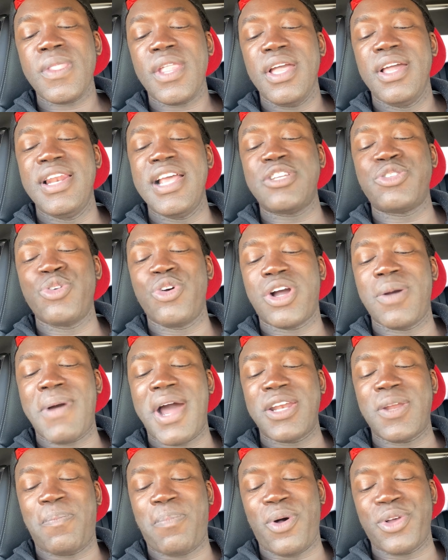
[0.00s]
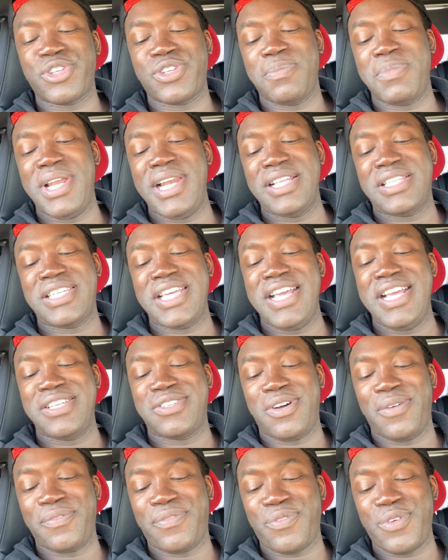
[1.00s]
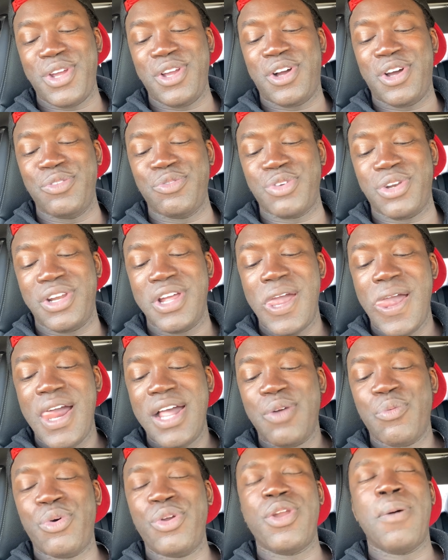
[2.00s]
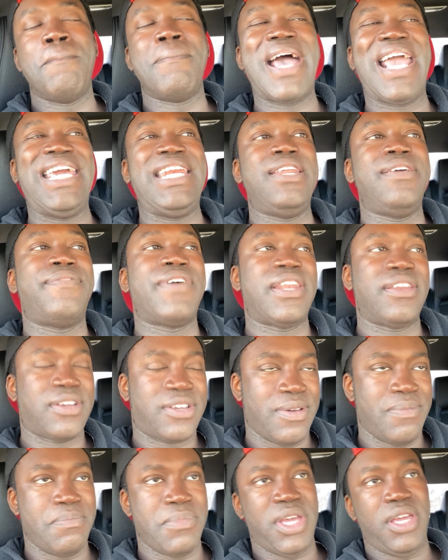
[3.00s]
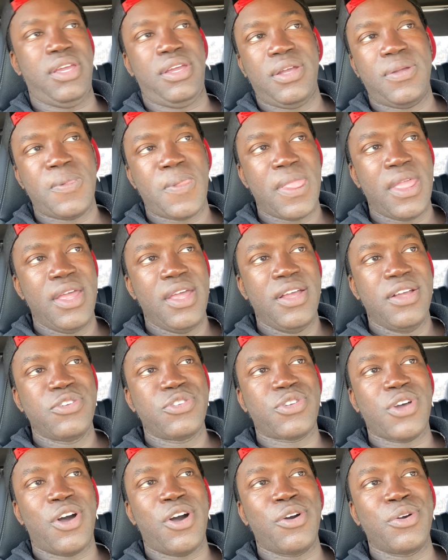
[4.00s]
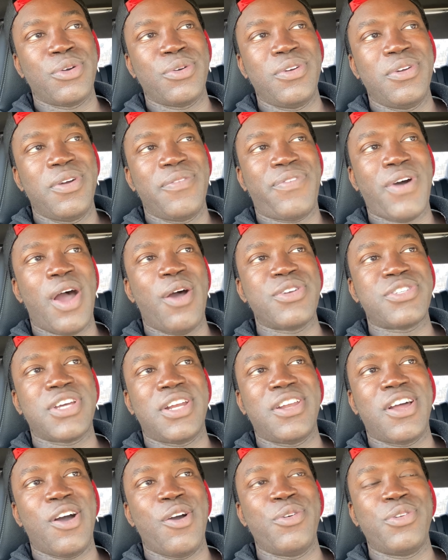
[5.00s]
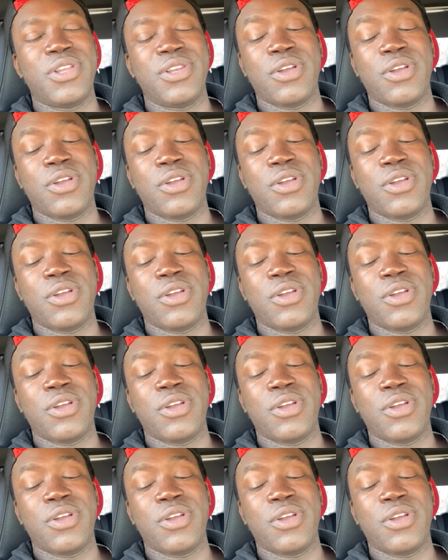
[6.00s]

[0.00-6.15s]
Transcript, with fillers: let's talk about the possibilities on 300, what the main event can be. So far as I know,